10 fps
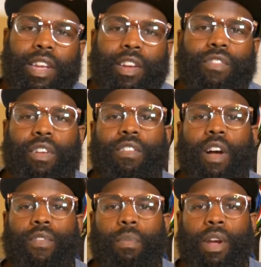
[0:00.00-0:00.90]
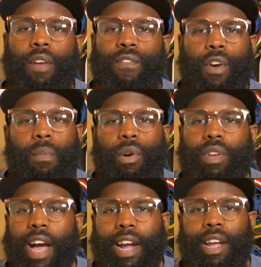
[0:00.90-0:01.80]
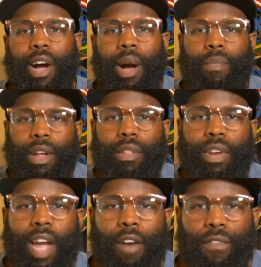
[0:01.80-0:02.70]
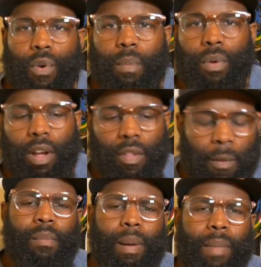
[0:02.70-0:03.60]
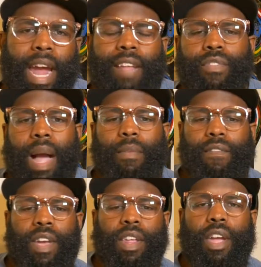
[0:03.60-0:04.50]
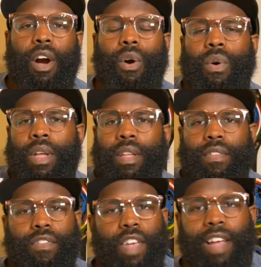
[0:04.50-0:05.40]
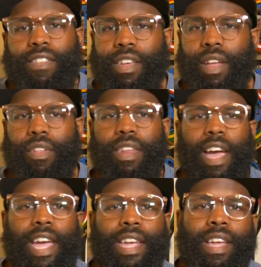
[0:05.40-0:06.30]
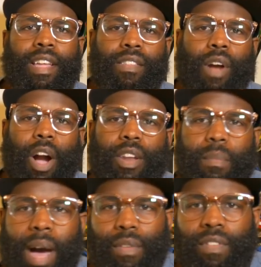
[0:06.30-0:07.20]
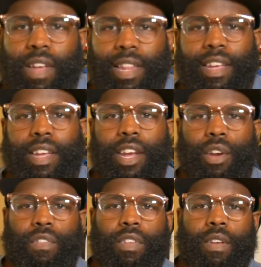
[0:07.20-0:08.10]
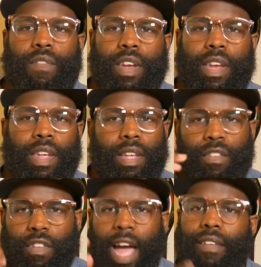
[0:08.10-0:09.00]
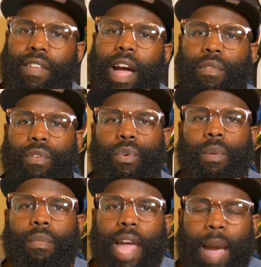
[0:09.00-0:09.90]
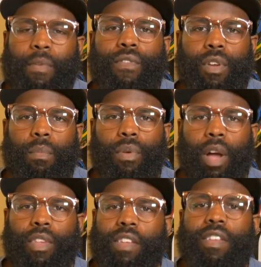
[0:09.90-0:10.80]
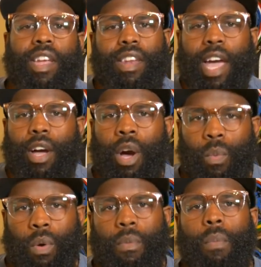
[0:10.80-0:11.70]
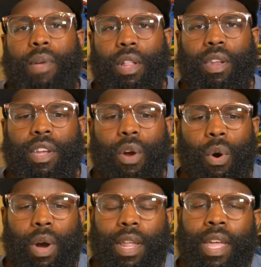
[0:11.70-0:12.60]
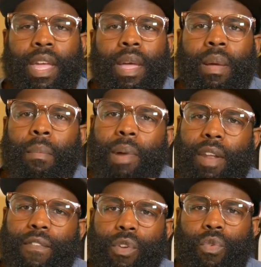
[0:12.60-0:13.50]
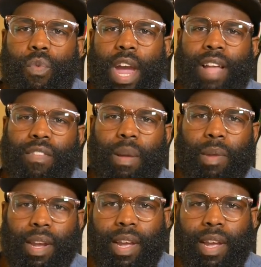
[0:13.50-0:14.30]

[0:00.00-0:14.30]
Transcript: get yourself a pair of Firmoo.com. They'll look out for a brother. My man dropped a video just the other day talking about selling Gears TV. Shouts out to him. Happy for the brother. He's getting that upward mobility going. But if you read some of the